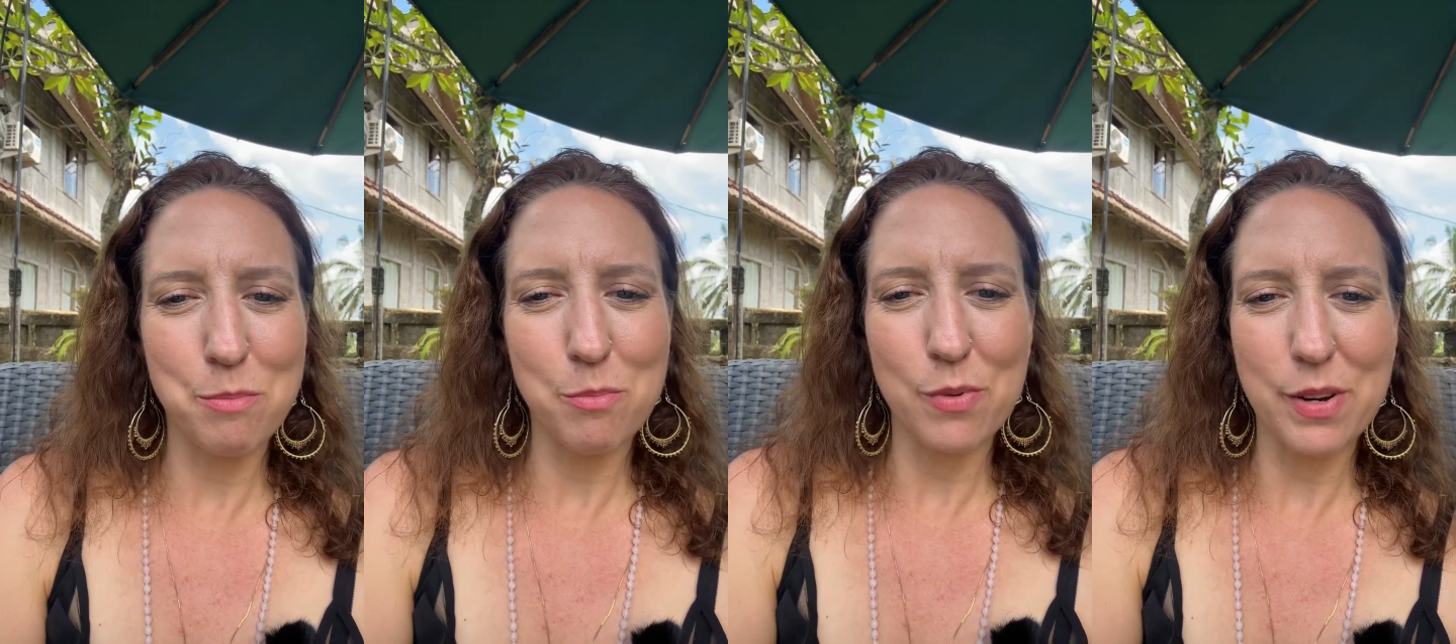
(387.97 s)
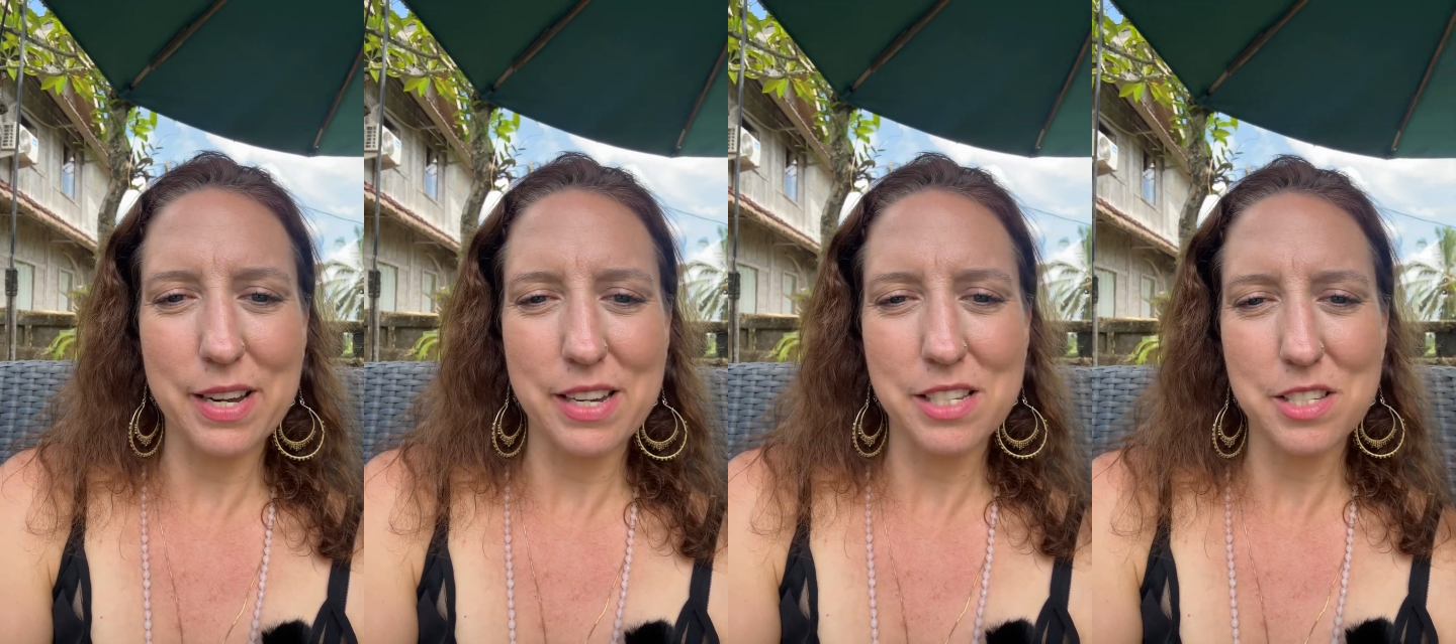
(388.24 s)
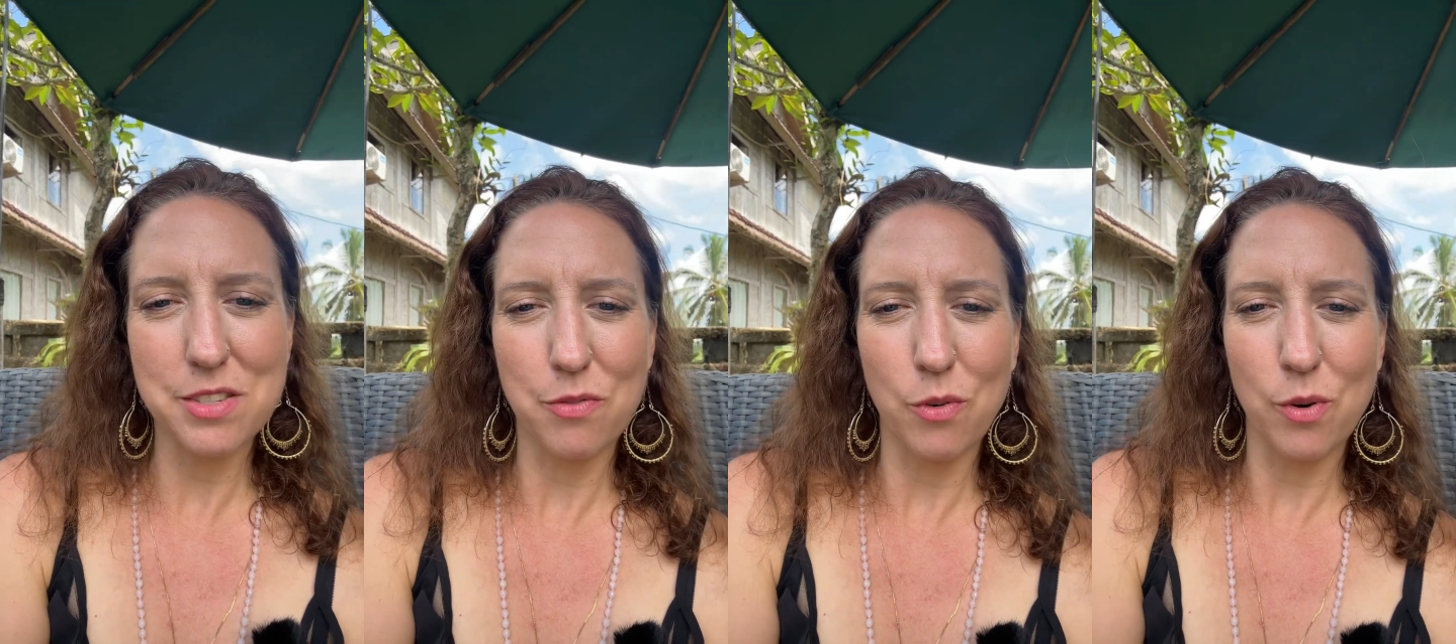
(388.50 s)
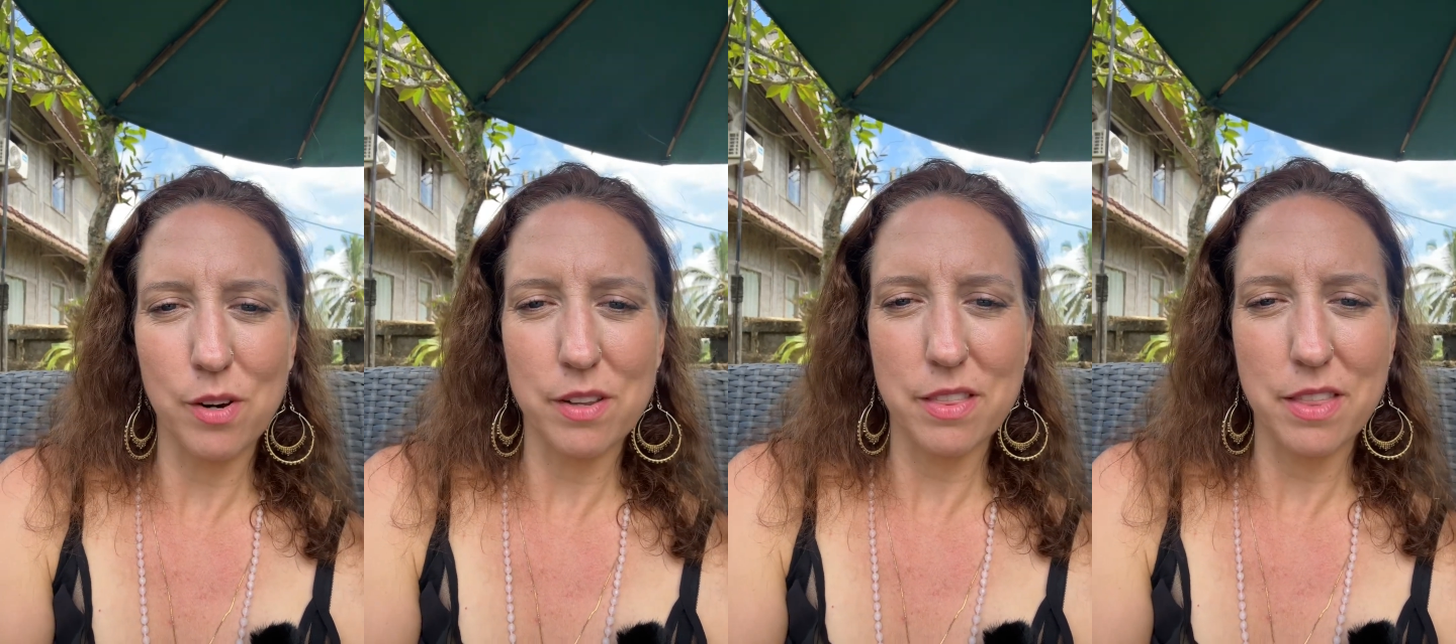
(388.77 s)
brings
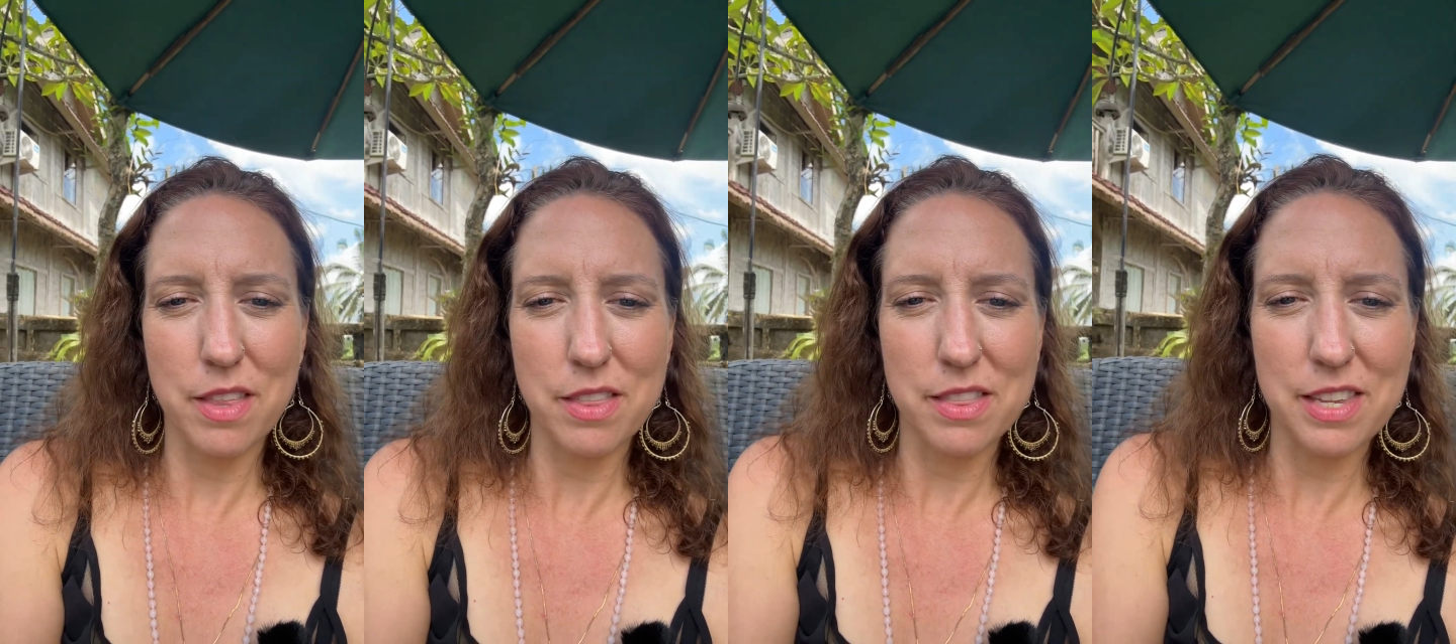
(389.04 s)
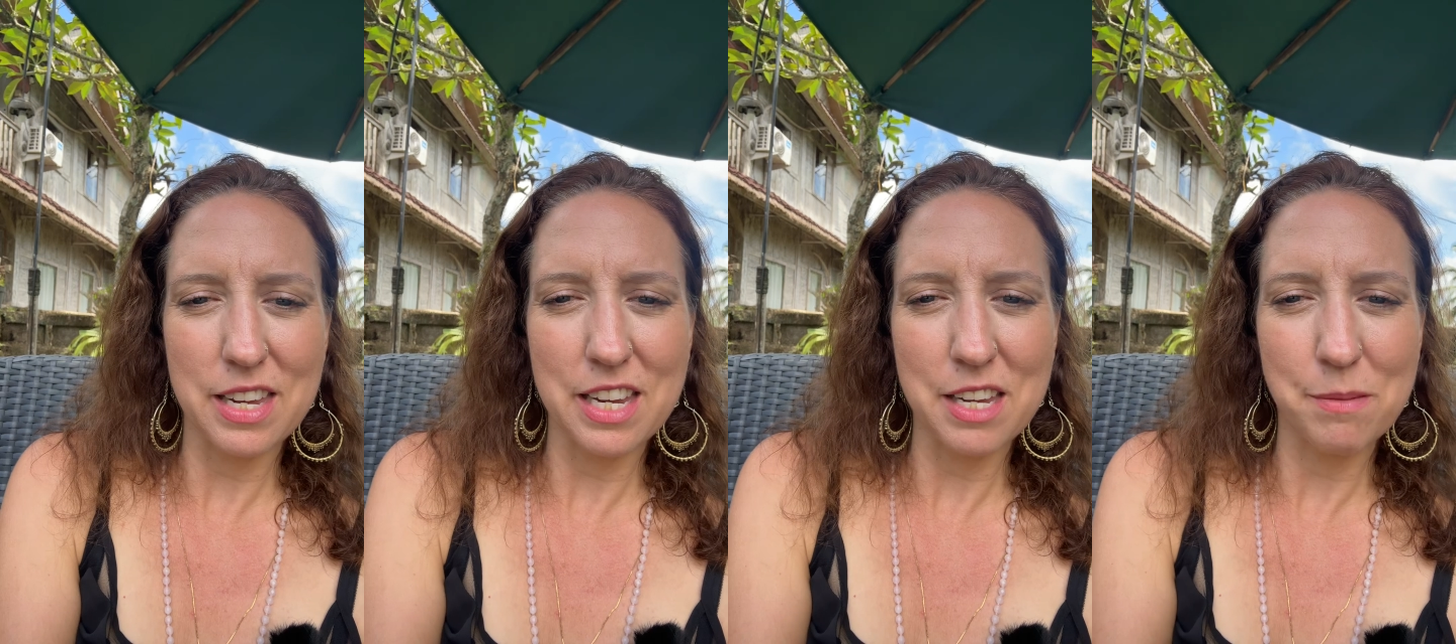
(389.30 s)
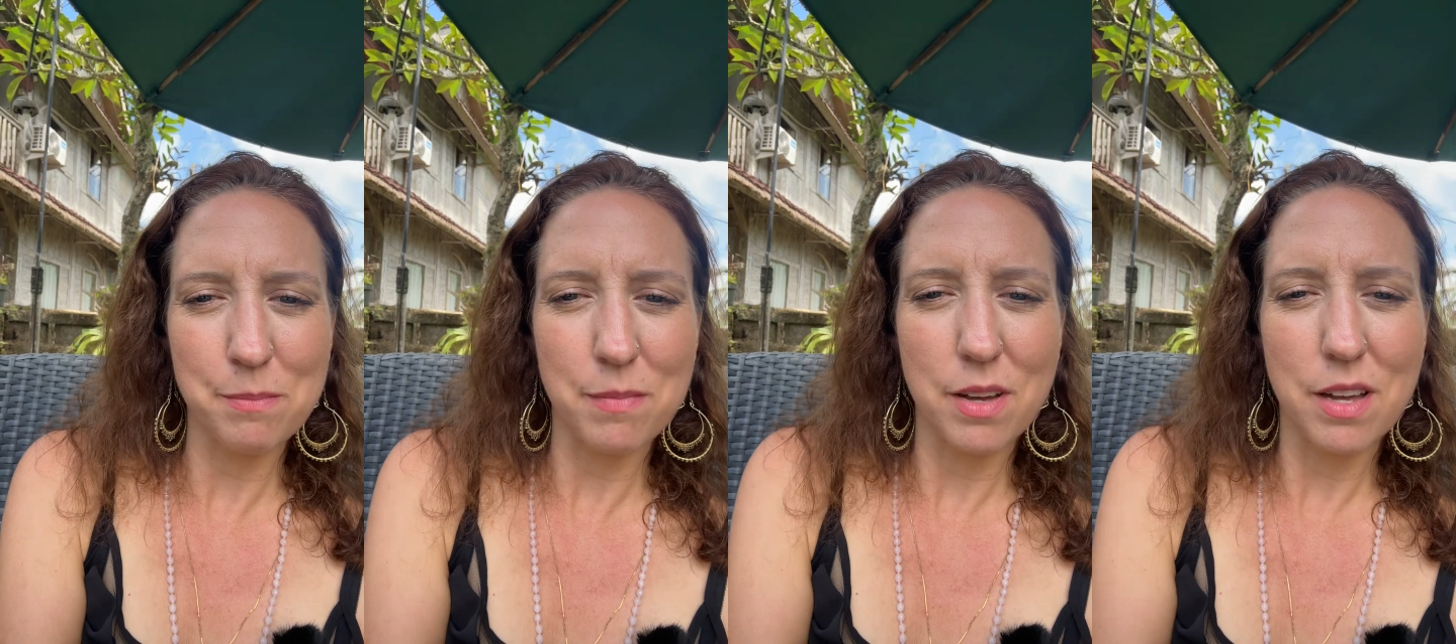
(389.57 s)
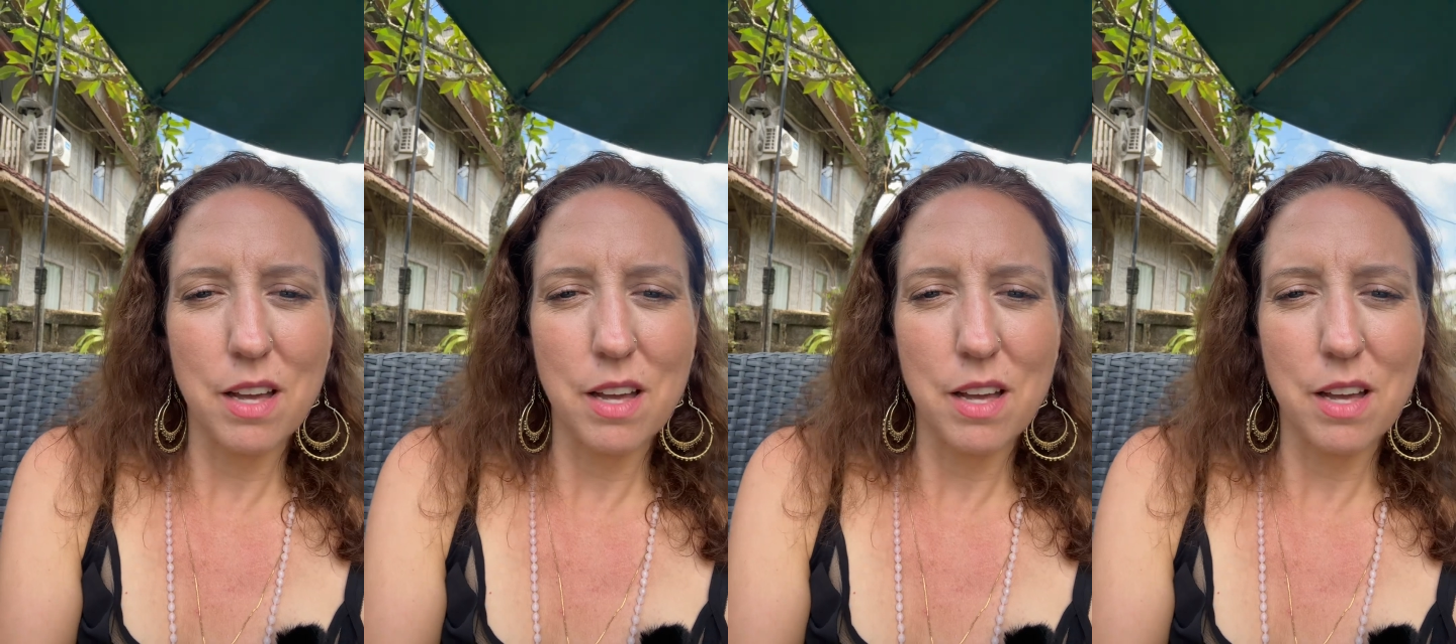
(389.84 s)
forth the theme